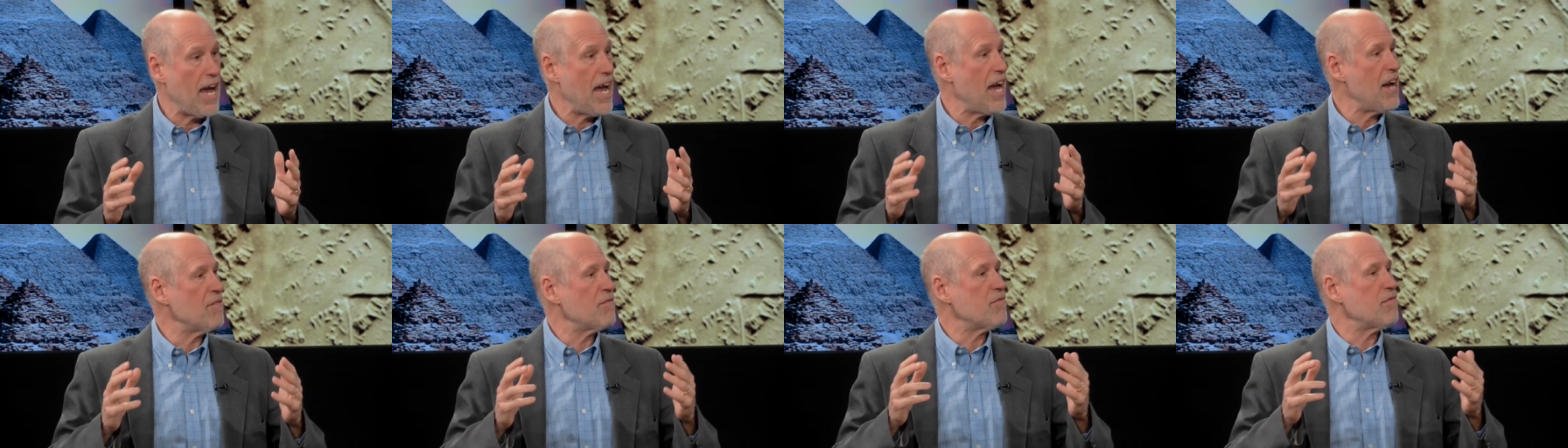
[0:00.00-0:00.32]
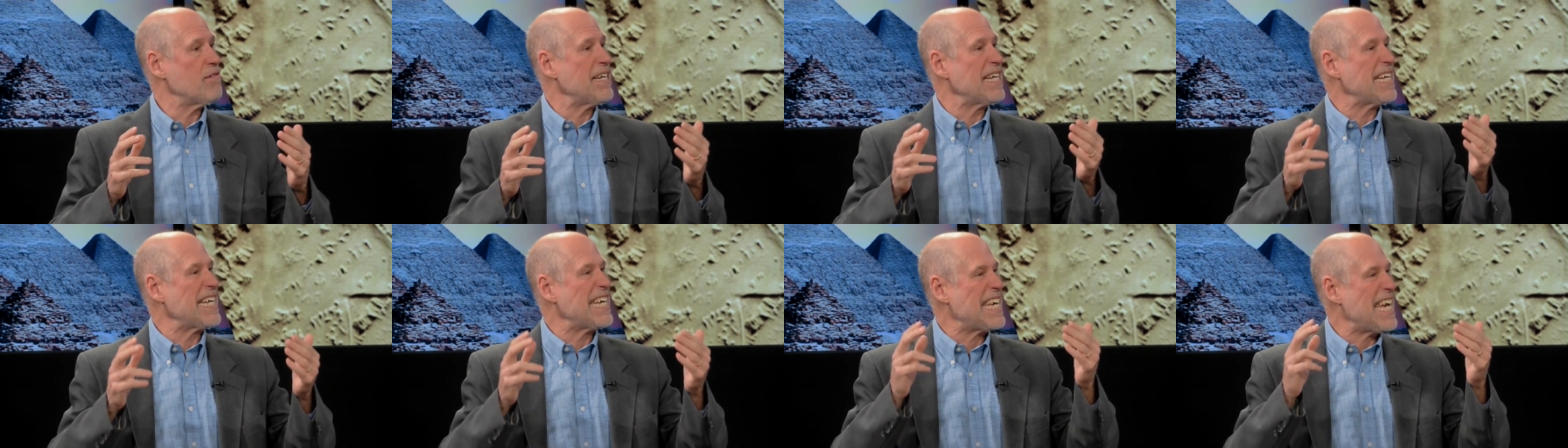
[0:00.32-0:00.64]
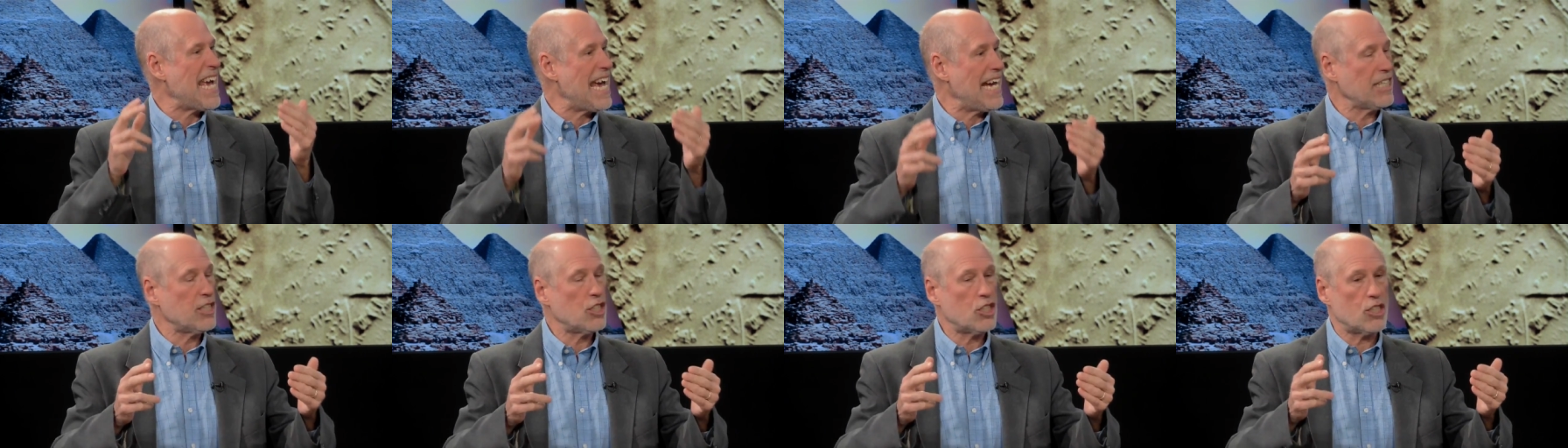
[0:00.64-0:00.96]
Every
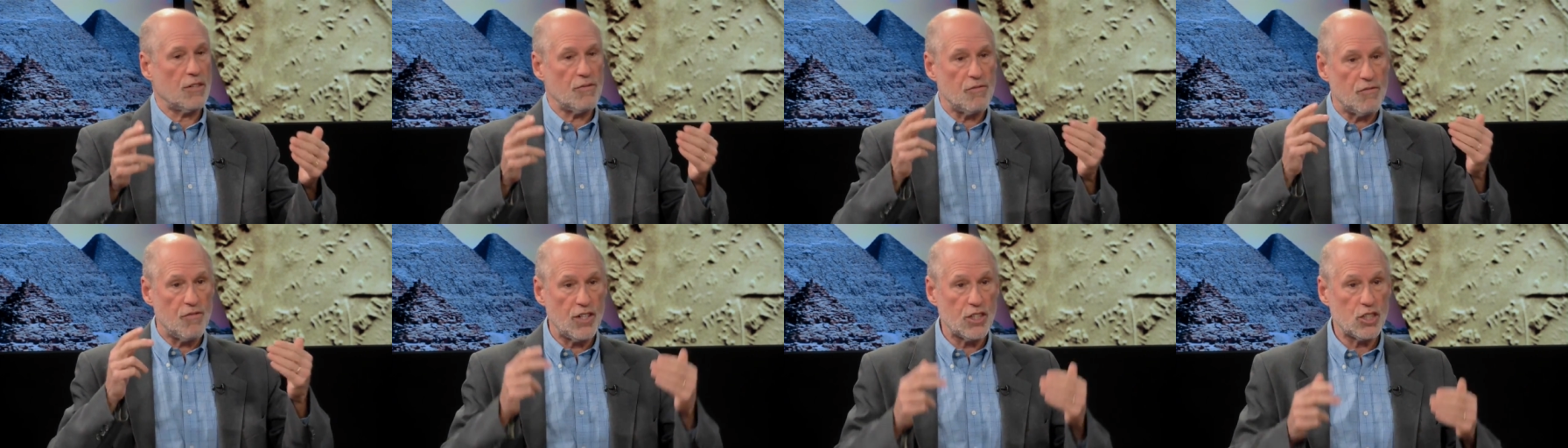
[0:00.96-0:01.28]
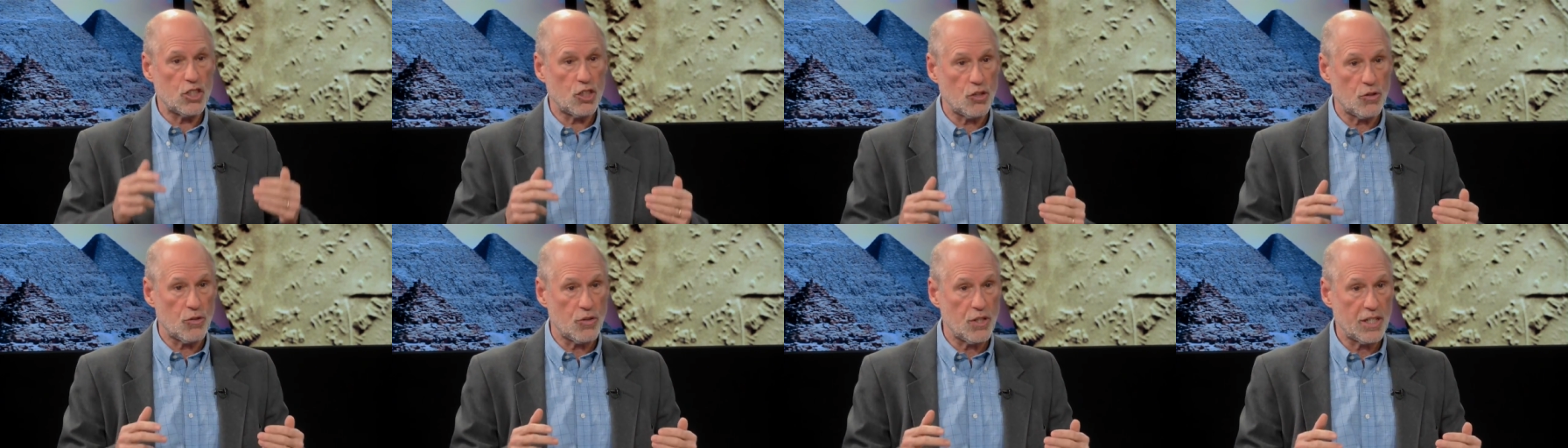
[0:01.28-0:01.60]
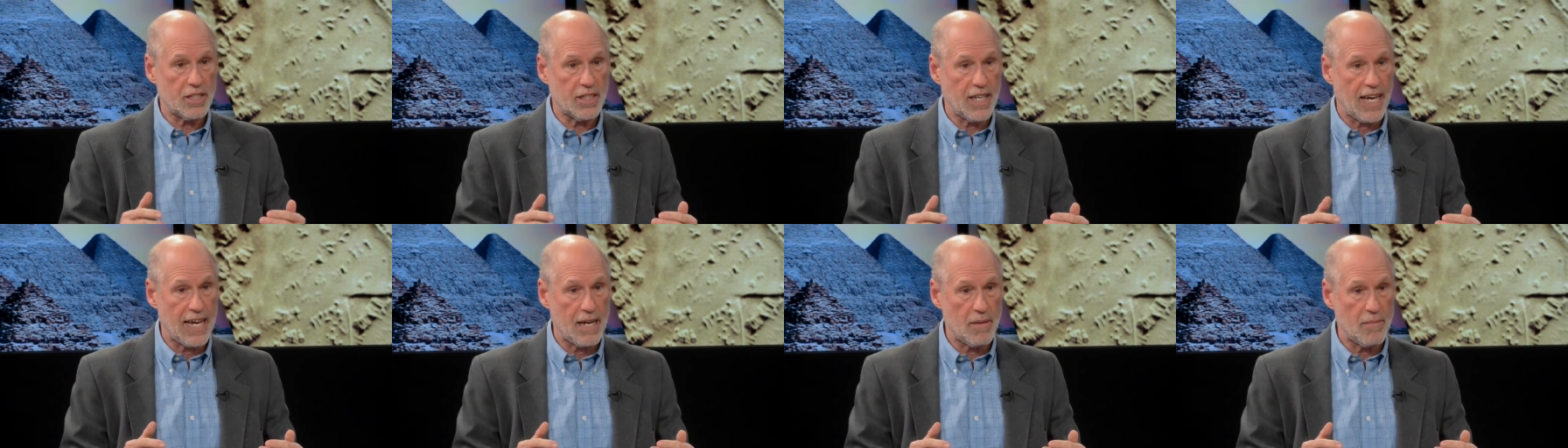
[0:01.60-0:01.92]
guest and visitor
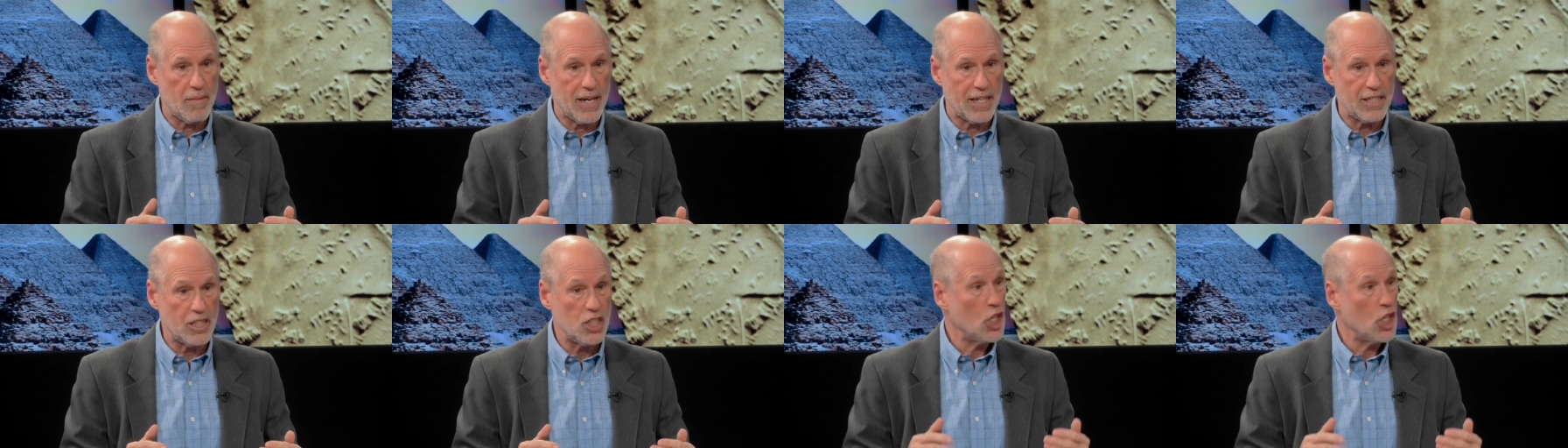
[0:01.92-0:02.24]
that came in,